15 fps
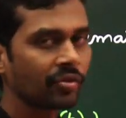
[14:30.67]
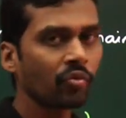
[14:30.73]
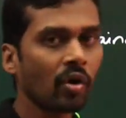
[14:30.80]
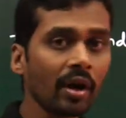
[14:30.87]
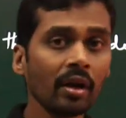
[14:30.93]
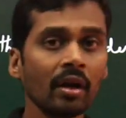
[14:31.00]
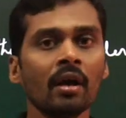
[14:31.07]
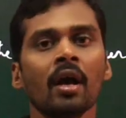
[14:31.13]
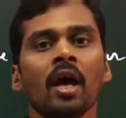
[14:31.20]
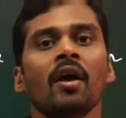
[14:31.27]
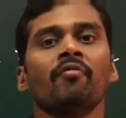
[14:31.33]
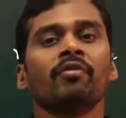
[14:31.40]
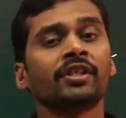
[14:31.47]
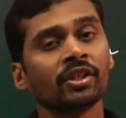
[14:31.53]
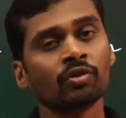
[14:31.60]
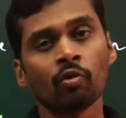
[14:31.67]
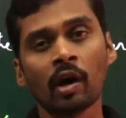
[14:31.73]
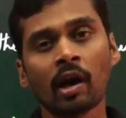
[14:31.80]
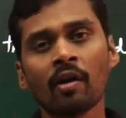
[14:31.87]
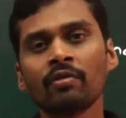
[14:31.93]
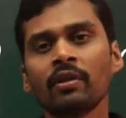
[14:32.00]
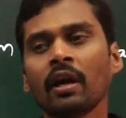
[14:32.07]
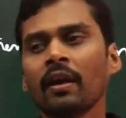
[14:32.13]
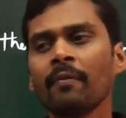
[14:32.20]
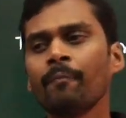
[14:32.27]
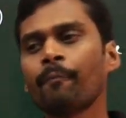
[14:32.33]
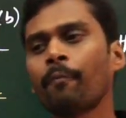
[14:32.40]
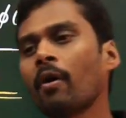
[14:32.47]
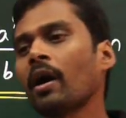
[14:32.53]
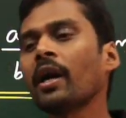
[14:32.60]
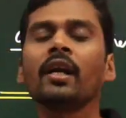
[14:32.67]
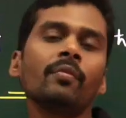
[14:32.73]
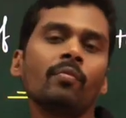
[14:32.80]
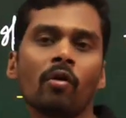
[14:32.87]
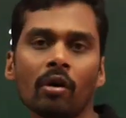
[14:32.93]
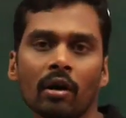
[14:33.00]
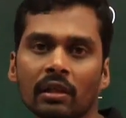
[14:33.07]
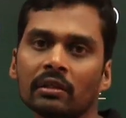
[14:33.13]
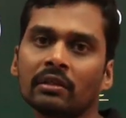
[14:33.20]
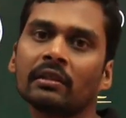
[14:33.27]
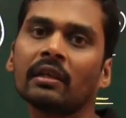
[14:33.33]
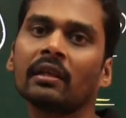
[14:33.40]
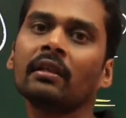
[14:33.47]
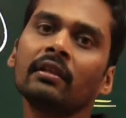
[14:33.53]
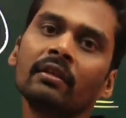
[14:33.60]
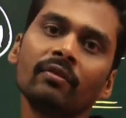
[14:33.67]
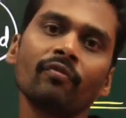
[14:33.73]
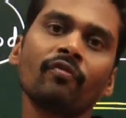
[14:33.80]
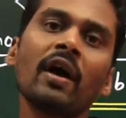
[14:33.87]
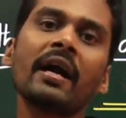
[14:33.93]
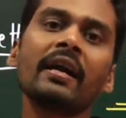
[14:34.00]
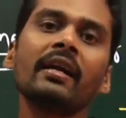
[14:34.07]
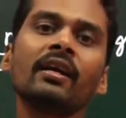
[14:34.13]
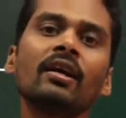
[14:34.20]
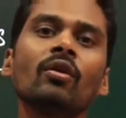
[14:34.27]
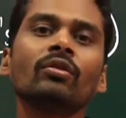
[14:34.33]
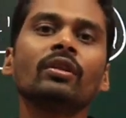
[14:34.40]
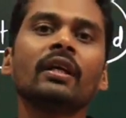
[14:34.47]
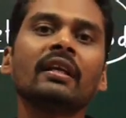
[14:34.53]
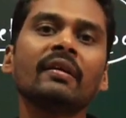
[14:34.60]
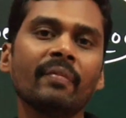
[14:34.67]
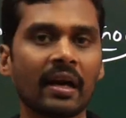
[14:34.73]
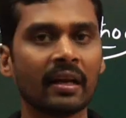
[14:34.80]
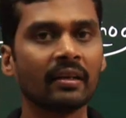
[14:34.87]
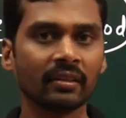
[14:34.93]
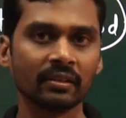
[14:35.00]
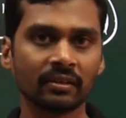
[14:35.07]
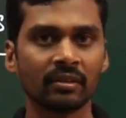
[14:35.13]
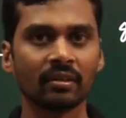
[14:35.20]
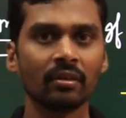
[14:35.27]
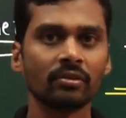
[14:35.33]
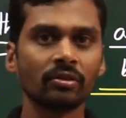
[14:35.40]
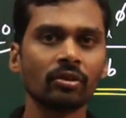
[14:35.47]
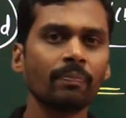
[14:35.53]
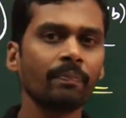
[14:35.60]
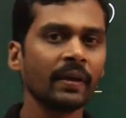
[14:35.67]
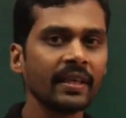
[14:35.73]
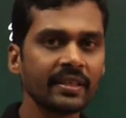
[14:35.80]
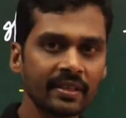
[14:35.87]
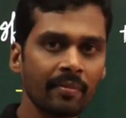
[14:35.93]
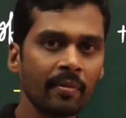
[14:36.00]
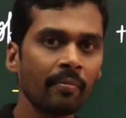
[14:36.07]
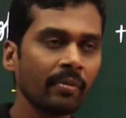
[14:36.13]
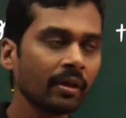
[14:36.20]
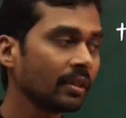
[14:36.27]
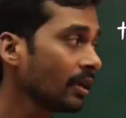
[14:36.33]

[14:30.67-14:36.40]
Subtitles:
is 1, which is one of the important models in finding out the remainders. So please remember